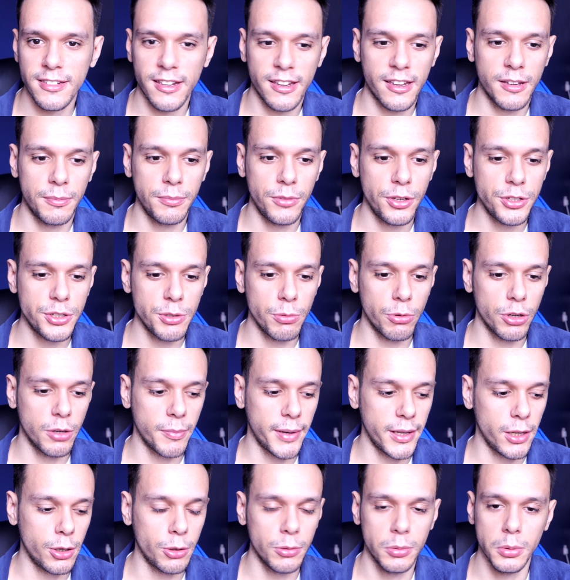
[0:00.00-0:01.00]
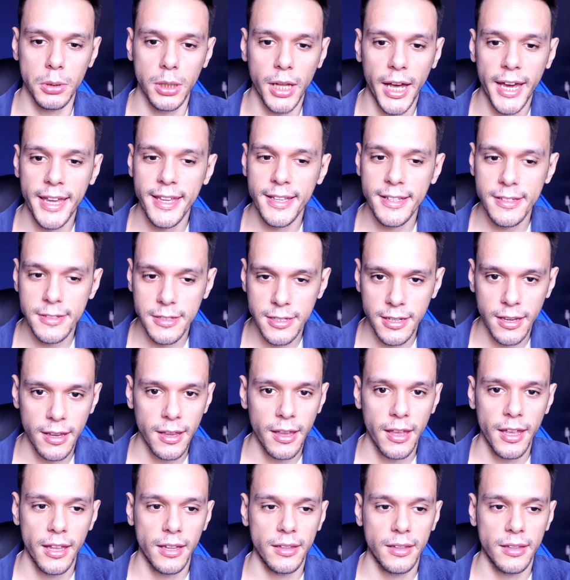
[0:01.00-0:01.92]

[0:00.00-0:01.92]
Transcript: like I'm using one of my old lights.